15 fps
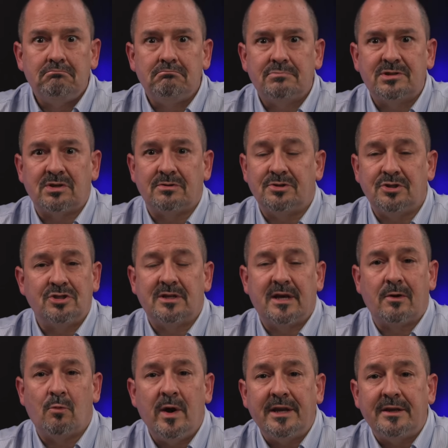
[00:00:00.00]
So she's got
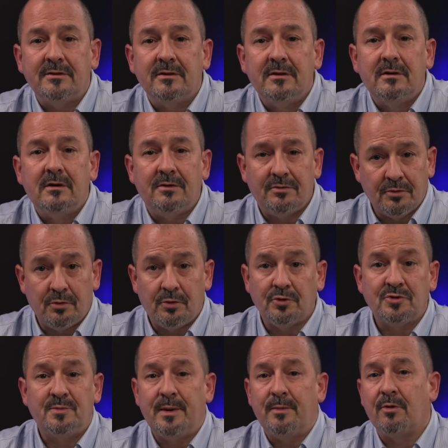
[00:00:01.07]
to wait until
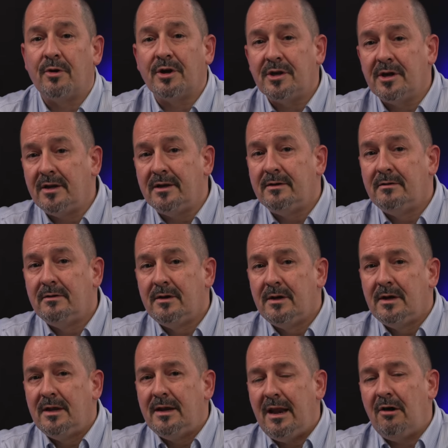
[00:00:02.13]
those people are done.
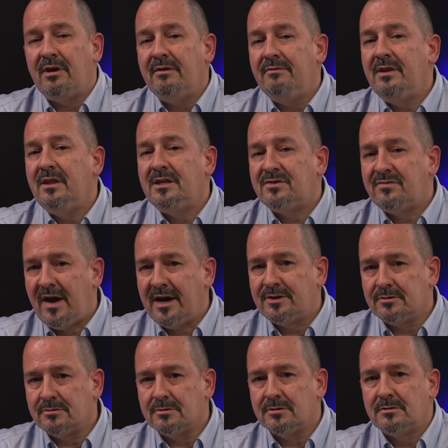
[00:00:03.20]
Now, given these
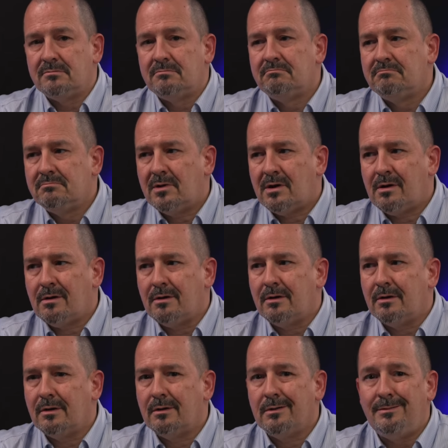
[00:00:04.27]
factors,
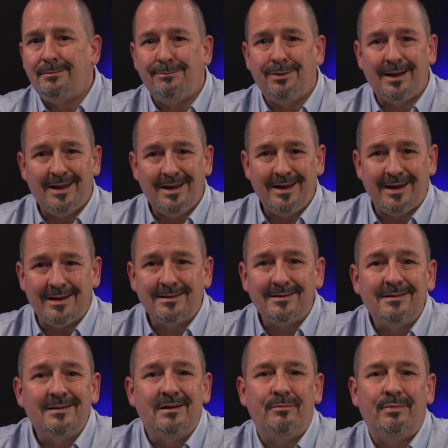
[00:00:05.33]
her complaint
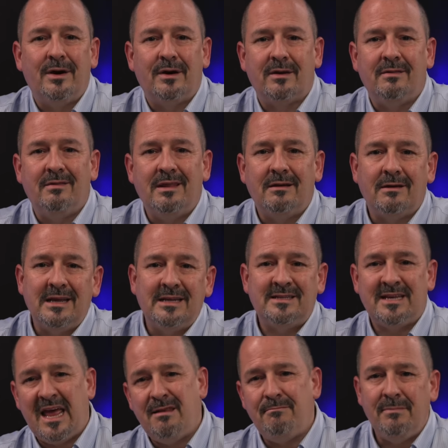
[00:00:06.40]
about a nearly
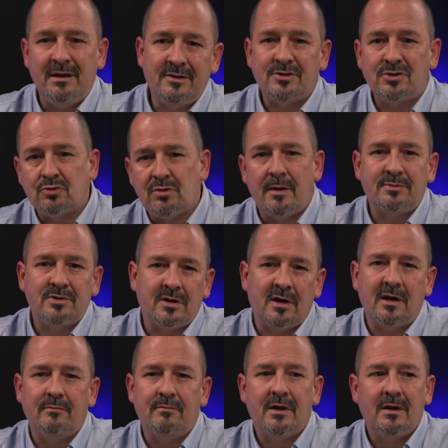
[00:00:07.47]
10 minute swap
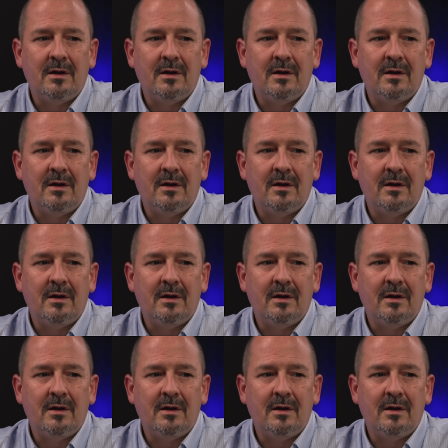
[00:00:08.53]
time